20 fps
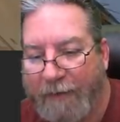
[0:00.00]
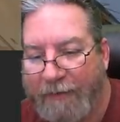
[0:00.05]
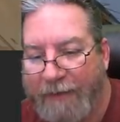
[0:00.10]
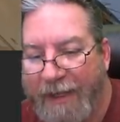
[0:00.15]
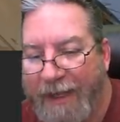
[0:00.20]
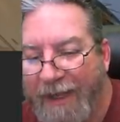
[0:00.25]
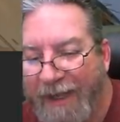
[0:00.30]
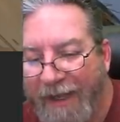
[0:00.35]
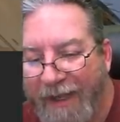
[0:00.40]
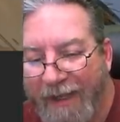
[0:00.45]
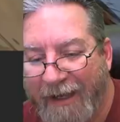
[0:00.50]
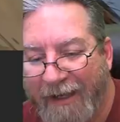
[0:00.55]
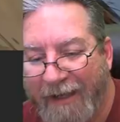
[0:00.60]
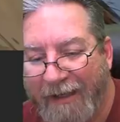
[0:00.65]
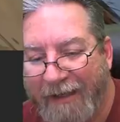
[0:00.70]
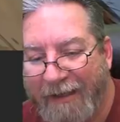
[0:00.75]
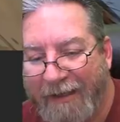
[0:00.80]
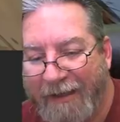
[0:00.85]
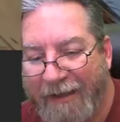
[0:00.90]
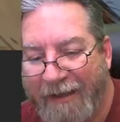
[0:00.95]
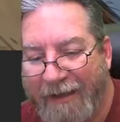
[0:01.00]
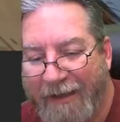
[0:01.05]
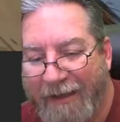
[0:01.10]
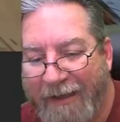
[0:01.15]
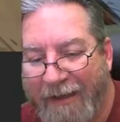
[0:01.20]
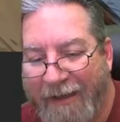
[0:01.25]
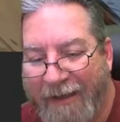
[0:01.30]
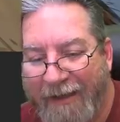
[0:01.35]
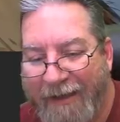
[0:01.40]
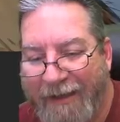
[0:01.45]
Yeah.
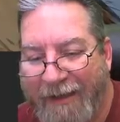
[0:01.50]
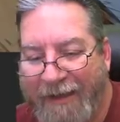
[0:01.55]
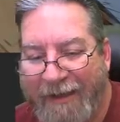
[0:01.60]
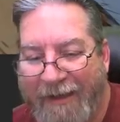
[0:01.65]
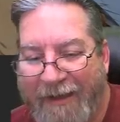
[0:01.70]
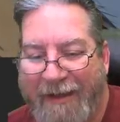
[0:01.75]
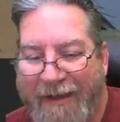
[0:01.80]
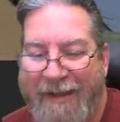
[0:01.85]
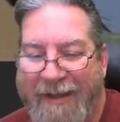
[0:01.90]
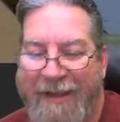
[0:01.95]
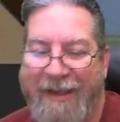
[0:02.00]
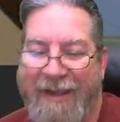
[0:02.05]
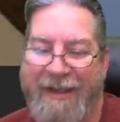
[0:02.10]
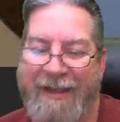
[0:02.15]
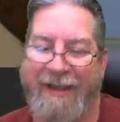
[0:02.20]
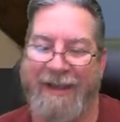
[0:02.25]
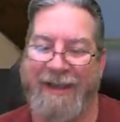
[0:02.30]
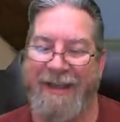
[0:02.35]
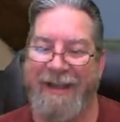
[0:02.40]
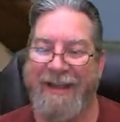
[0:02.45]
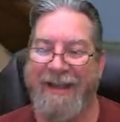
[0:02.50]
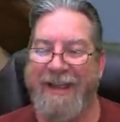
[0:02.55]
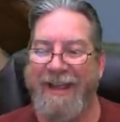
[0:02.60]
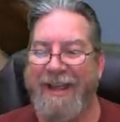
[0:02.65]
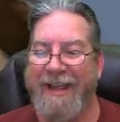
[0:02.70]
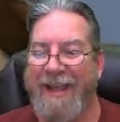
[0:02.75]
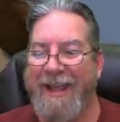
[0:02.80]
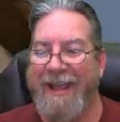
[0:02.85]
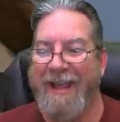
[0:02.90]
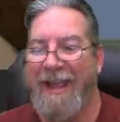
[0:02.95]
Yeah.
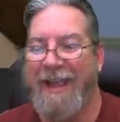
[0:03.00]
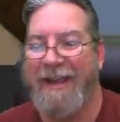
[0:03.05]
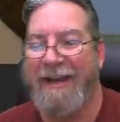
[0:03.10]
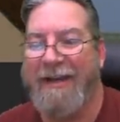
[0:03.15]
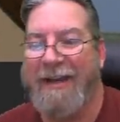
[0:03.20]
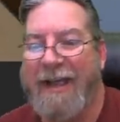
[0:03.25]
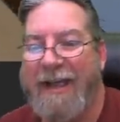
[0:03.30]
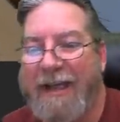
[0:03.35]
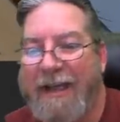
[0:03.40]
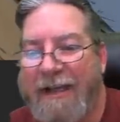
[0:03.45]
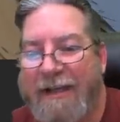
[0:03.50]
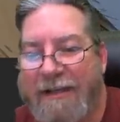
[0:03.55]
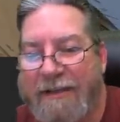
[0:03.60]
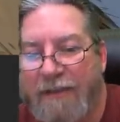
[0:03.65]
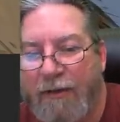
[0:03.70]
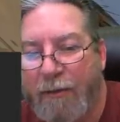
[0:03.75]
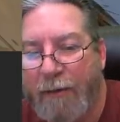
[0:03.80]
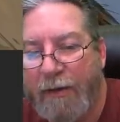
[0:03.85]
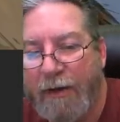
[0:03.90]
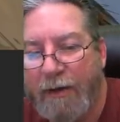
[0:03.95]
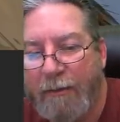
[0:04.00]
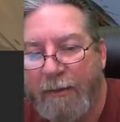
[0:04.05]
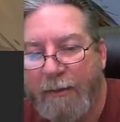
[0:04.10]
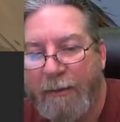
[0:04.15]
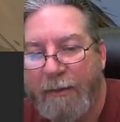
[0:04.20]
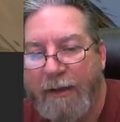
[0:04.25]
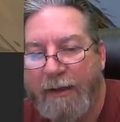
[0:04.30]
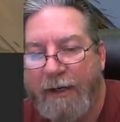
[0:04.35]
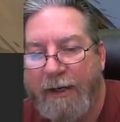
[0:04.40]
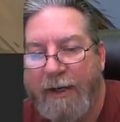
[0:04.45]
And so we're going to be
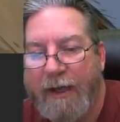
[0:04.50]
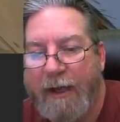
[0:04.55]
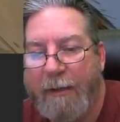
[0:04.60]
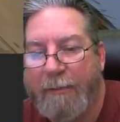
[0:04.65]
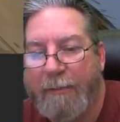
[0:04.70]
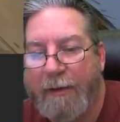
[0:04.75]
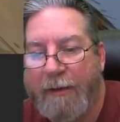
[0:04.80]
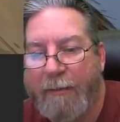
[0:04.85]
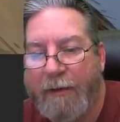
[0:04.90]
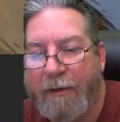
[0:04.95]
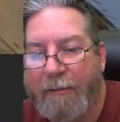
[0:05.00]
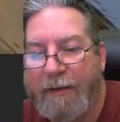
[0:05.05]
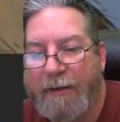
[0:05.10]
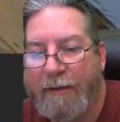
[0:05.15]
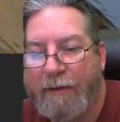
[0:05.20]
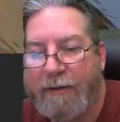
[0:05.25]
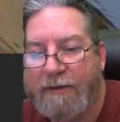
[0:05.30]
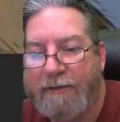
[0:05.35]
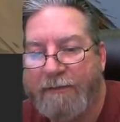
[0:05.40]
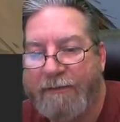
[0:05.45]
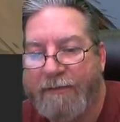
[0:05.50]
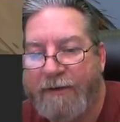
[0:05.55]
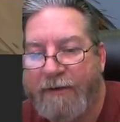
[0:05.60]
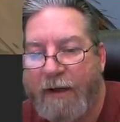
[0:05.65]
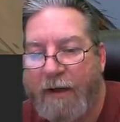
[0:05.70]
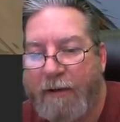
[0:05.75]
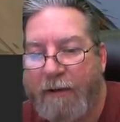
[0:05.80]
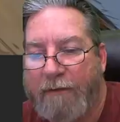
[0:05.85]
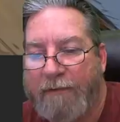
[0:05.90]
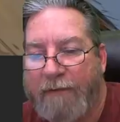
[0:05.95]
meeting up, and we're going to be doing some
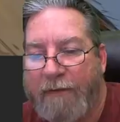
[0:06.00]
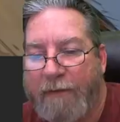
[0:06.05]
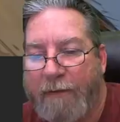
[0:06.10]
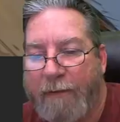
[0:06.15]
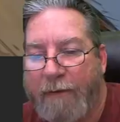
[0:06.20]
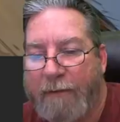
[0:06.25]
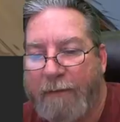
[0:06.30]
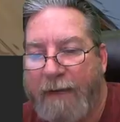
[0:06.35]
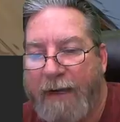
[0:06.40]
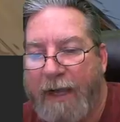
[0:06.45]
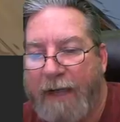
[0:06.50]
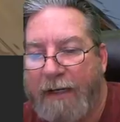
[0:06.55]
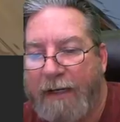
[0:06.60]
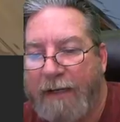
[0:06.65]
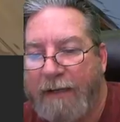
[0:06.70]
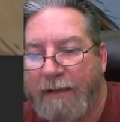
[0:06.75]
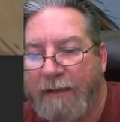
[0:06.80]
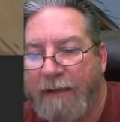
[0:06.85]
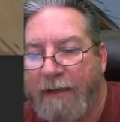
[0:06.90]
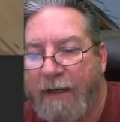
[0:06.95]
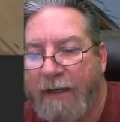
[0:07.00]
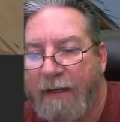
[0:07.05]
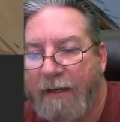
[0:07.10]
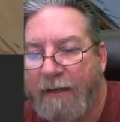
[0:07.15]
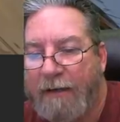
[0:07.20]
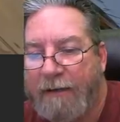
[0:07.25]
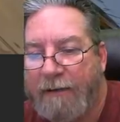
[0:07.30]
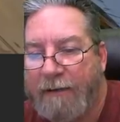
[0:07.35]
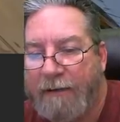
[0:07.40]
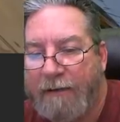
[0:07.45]
photography. We're going to be heading
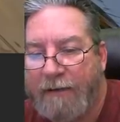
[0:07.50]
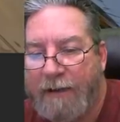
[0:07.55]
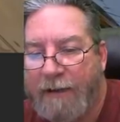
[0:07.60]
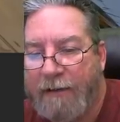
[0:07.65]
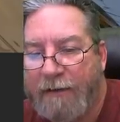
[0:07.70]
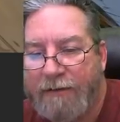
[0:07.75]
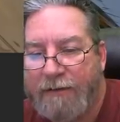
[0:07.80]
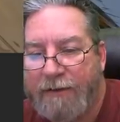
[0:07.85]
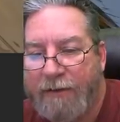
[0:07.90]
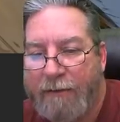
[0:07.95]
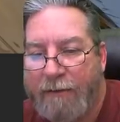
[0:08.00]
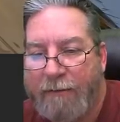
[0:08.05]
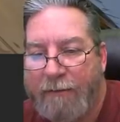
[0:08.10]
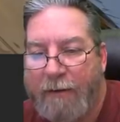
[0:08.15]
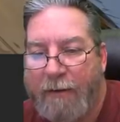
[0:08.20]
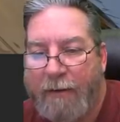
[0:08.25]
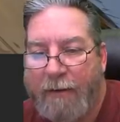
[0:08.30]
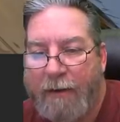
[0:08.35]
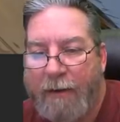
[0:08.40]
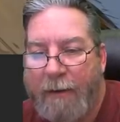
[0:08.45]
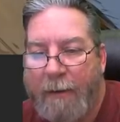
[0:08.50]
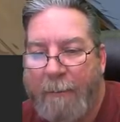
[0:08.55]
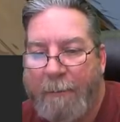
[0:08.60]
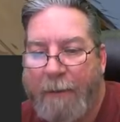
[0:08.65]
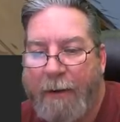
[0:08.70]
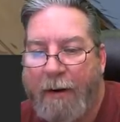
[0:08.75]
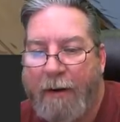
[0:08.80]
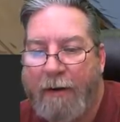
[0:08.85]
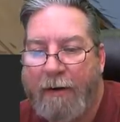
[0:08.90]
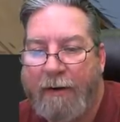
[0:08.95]
into Yellowstone
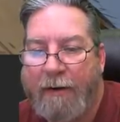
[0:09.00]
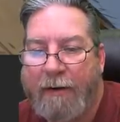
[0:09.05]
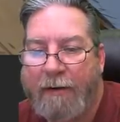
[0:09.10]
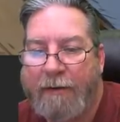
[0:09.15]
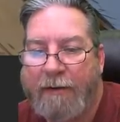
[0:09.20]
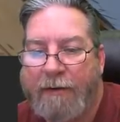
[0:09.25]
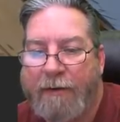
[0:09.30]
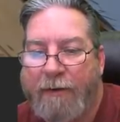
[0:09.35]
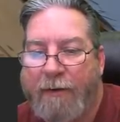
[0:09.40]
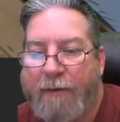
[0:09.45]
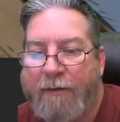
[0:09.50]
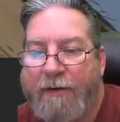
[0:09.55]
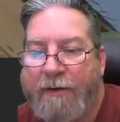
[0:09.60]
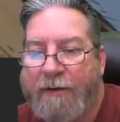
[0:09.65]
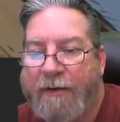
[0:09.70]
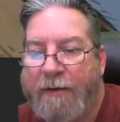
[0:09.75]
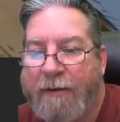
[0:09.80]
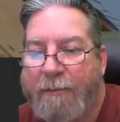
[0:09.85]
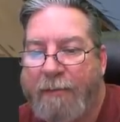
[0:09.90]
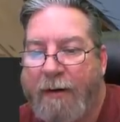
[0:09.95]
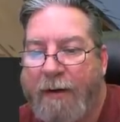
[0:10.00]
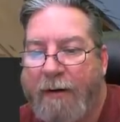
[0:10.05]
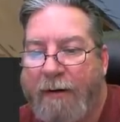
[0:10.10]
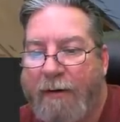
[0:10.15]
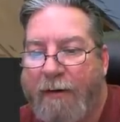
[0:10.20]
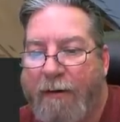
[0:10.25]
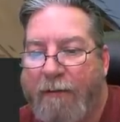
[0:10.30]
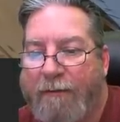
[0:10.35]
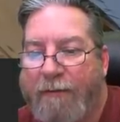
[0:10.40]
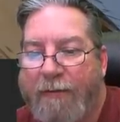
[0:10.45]
Park, in the north end of the park.
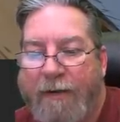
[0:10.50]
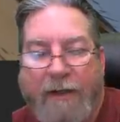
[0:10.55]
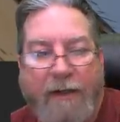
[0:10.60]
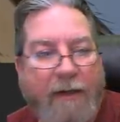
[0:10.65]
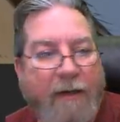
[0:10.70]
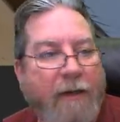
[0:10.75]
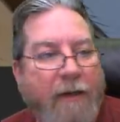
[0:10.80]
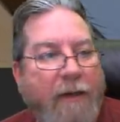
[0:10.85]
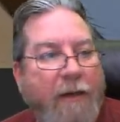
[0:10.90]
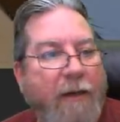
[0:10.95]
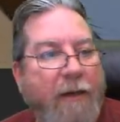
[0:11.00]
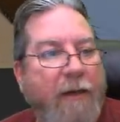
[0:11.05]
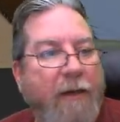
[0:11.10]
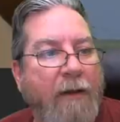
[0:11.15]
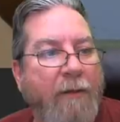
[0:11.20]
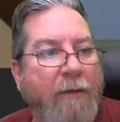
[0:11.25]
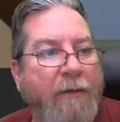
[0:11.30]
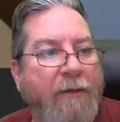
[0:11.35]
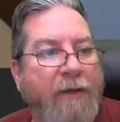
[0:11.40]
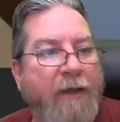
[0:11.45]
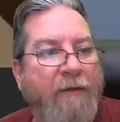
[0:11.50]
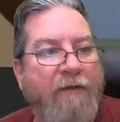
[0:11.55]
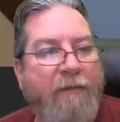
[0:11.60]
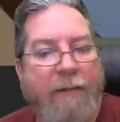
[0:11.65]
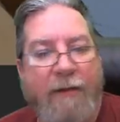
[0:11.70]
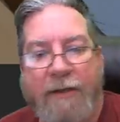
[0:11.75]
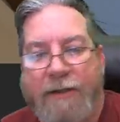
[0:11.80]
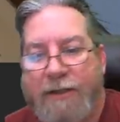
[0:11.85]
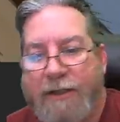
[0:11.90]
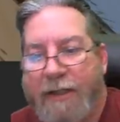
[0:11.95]
Hopefully, with the
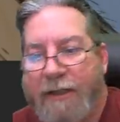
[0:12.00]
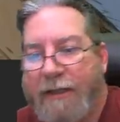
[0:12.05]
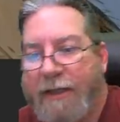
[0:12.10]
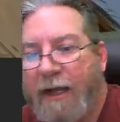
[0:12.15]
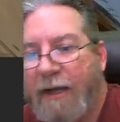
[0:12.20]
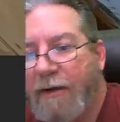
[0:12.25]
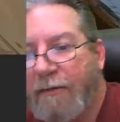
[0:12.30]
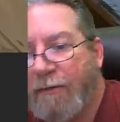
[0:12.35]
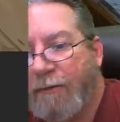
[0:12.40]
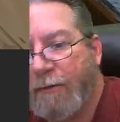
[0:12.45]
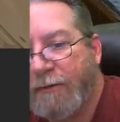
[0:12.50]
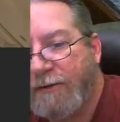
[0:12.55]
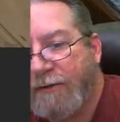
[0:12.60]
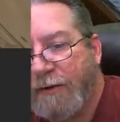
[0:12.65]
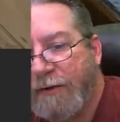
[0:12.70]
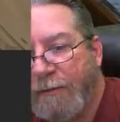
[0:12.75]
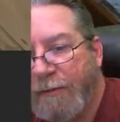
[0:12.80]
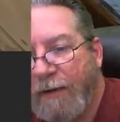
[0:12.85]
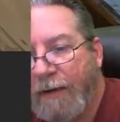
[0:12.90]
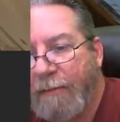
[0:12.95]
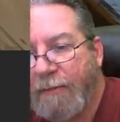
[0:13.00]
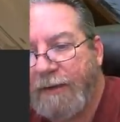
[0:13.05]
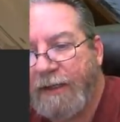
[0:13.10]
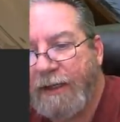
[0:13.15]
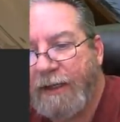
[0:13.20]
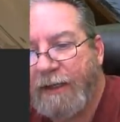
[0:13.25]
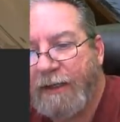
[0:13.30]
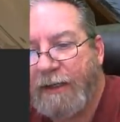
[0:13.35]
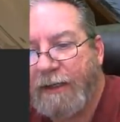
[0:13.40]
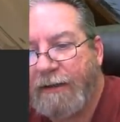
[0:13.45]
government shutdown, we'll still be able to
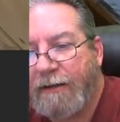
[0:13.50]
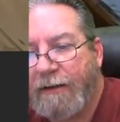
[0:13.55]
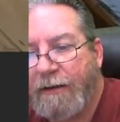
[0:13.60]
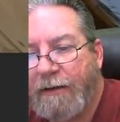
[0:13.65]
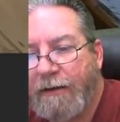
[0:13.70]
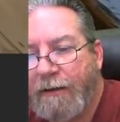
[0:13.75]
get in.